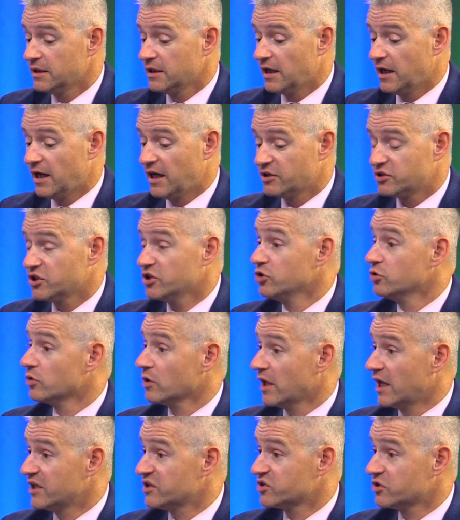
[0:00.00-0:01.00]
uh, to
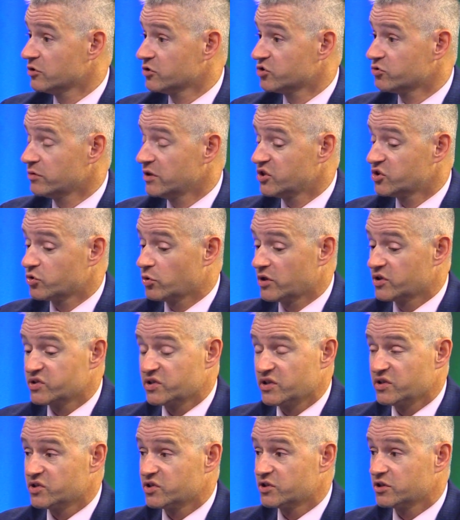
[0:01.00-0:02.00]
utilize those
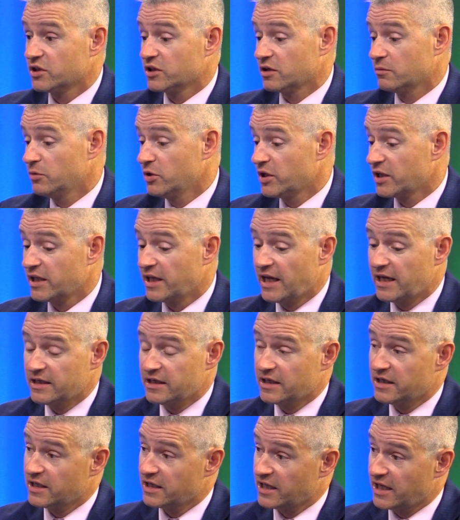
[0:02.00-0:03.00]
resources to communicate
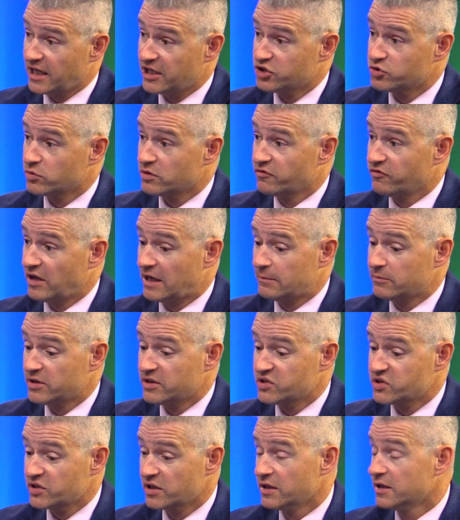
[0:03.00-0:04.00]
and engage with
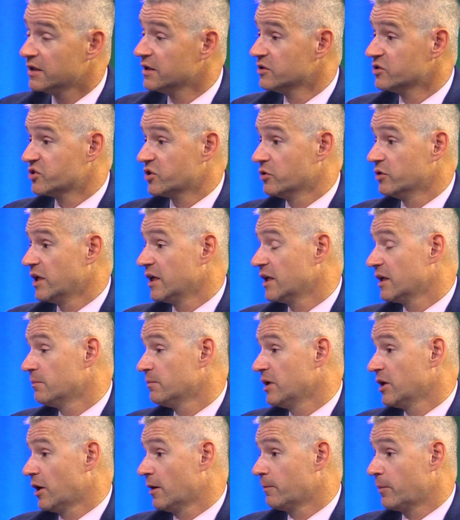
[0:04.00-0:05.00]
families so they can
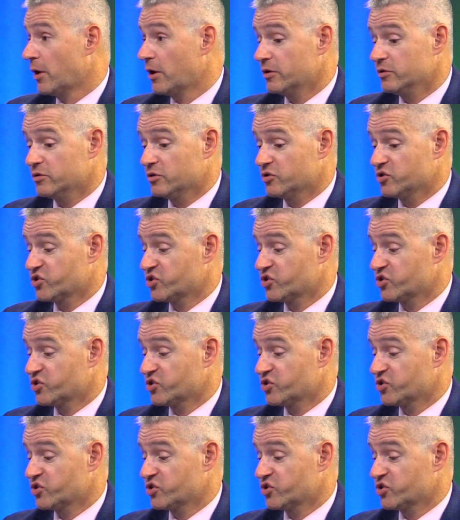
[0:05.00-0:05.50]
be our partners.